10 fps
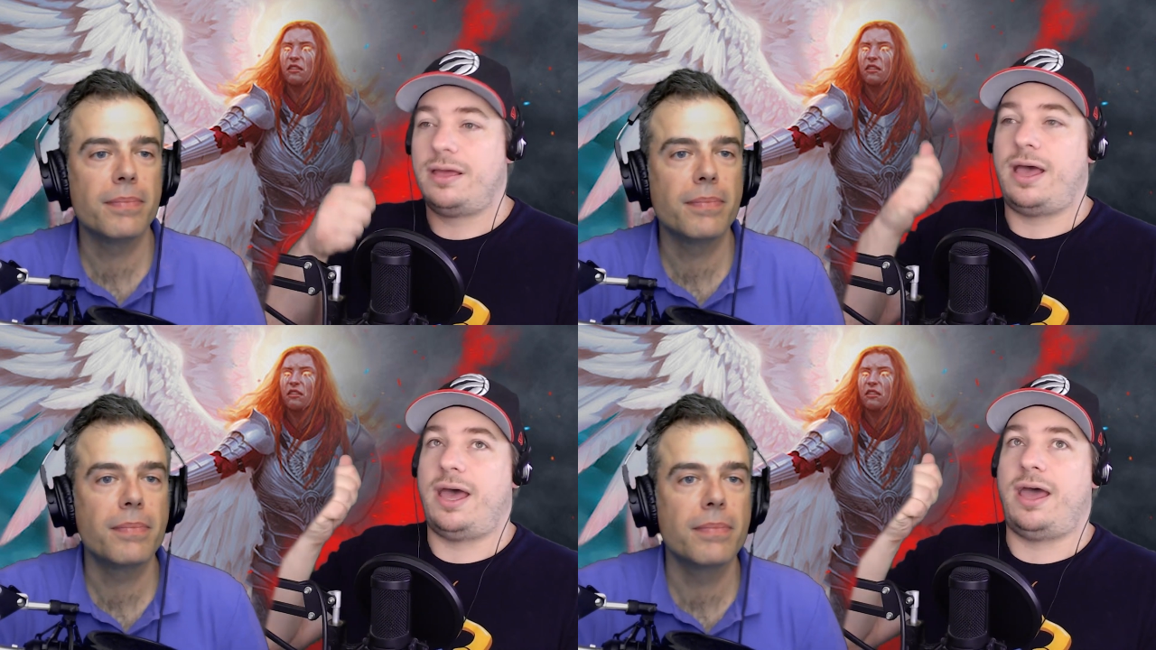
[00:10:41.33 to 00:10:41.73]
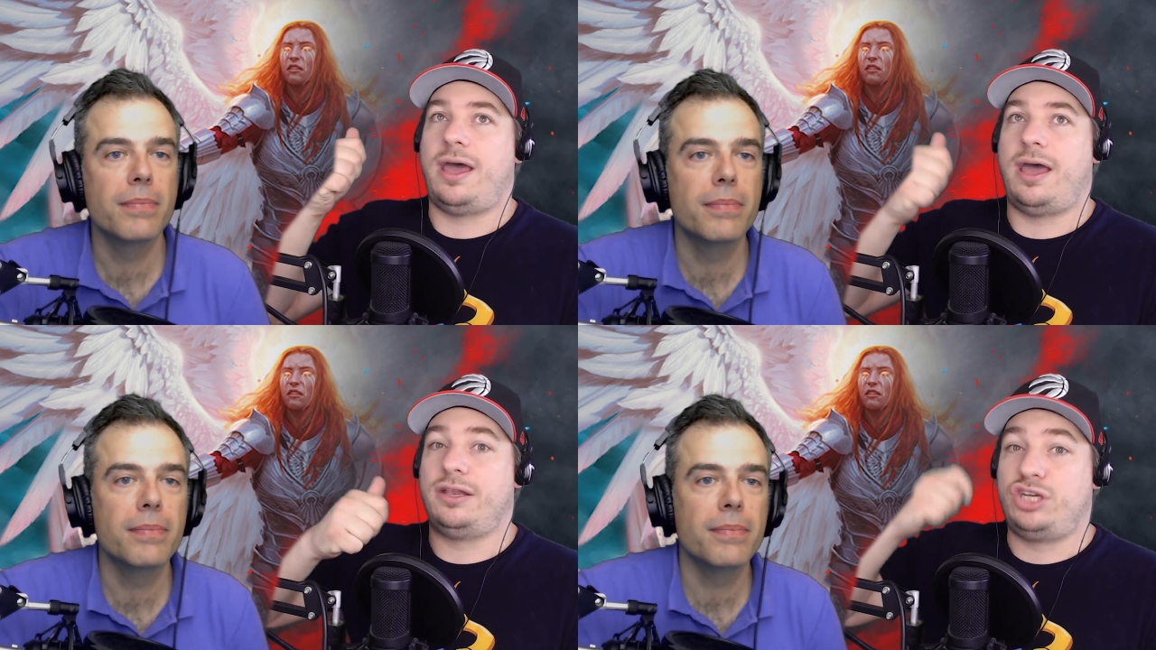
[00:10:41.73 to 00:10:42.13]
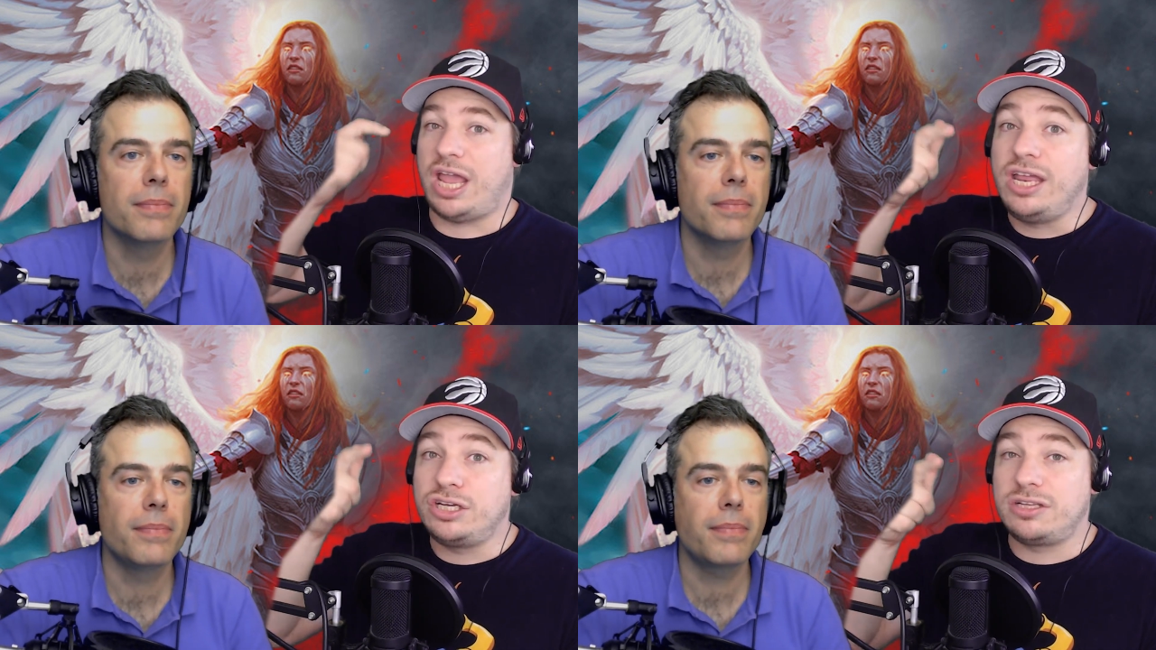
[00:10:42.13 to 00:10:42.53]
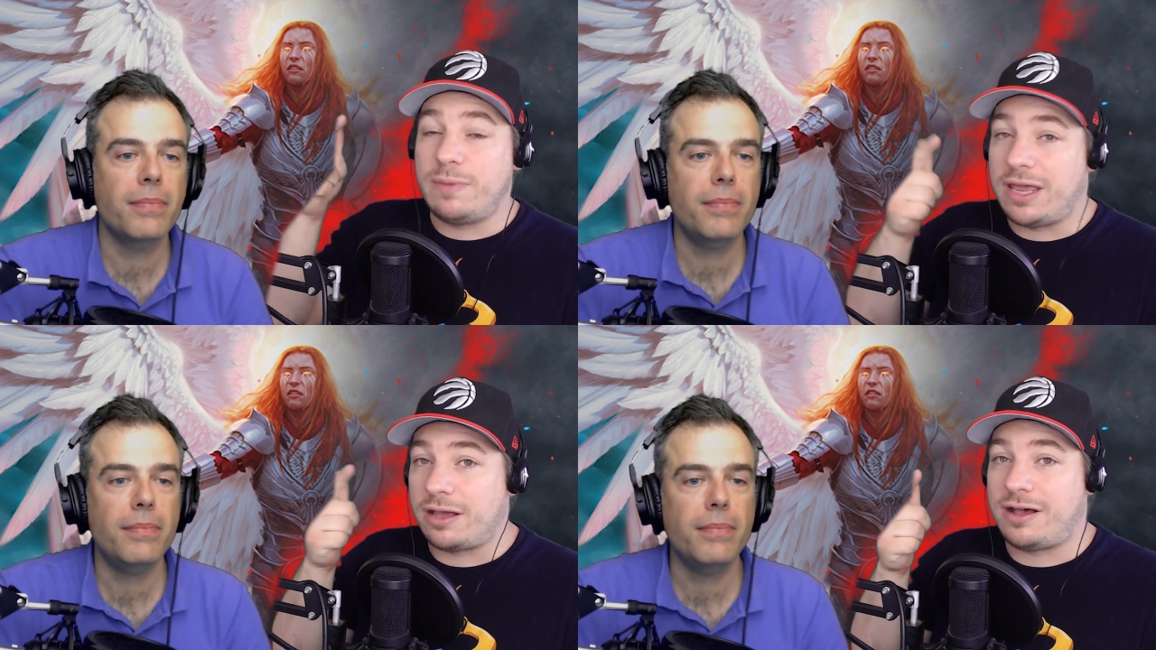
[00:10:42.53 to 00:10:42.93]
Speaker 1: uh, uh, change the
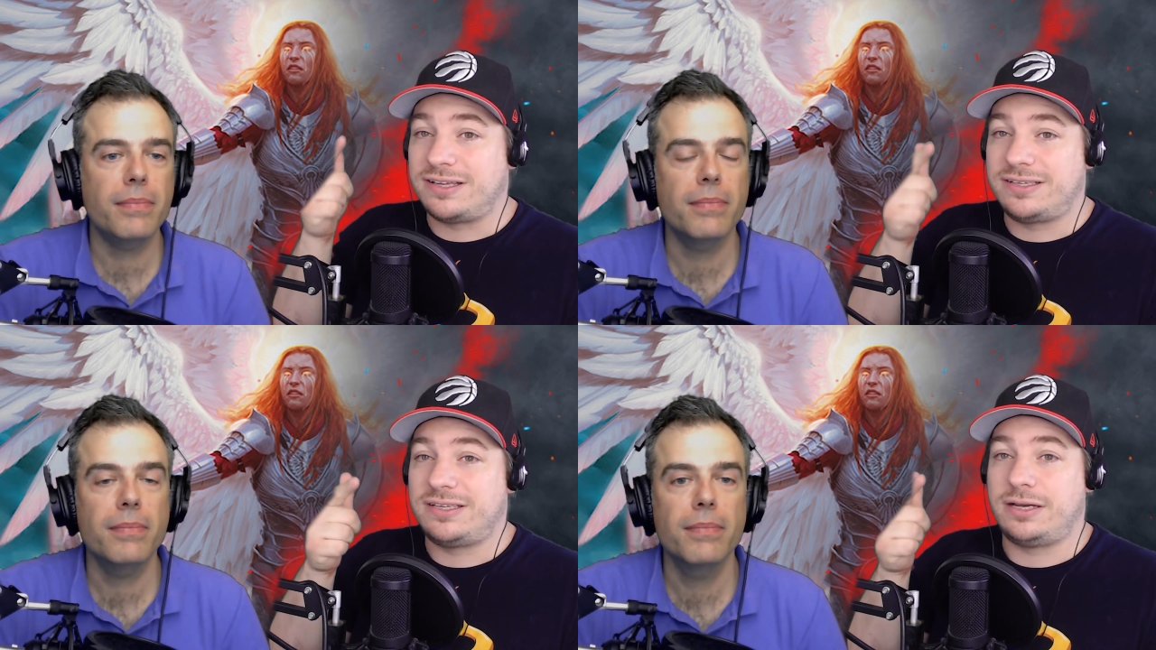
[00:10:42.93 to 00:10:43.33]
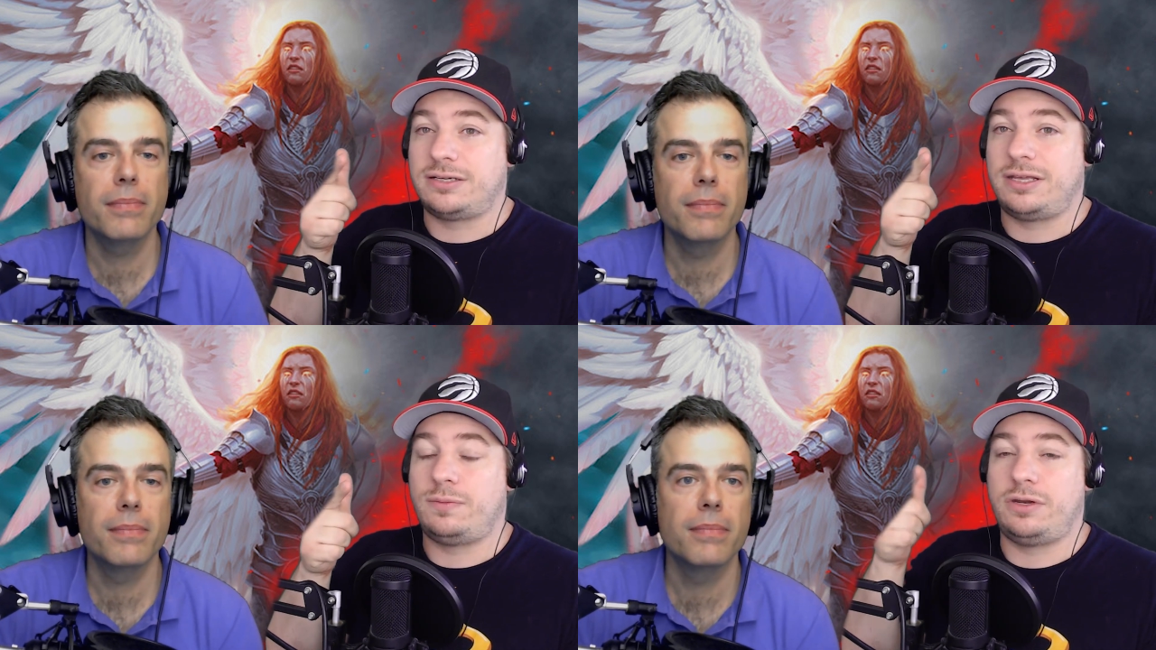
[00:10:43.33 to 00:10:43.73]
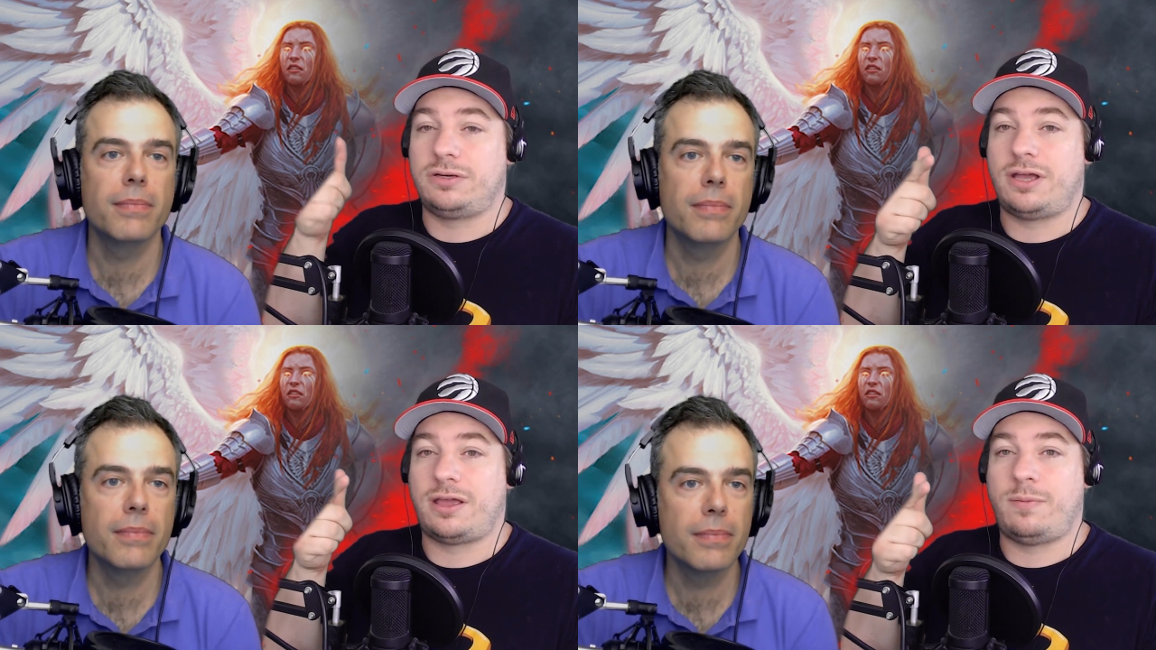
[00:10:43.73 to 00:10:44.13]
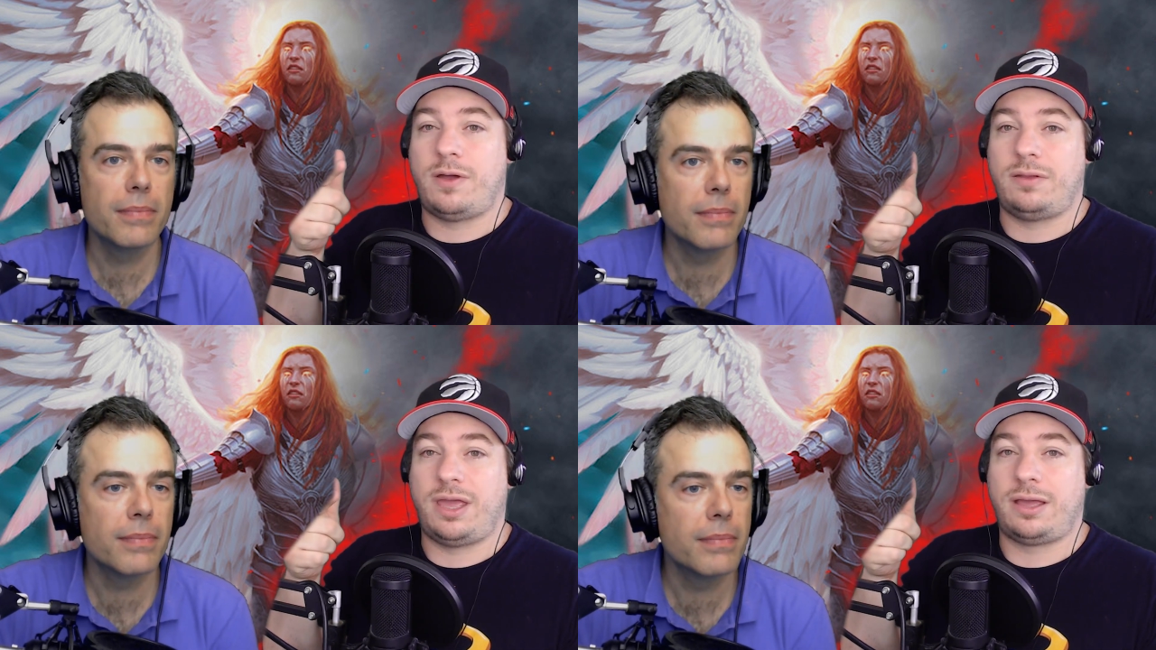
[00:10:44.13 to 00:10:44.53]
mana cost essentially when you're talking
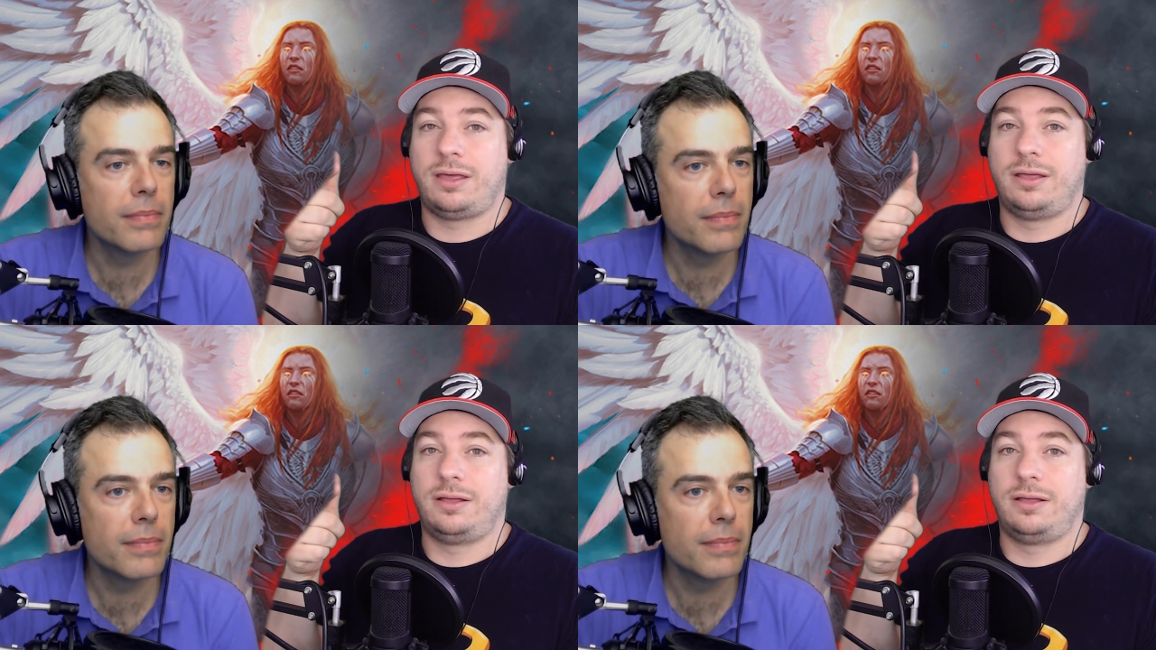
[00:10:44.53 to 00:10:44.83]
about like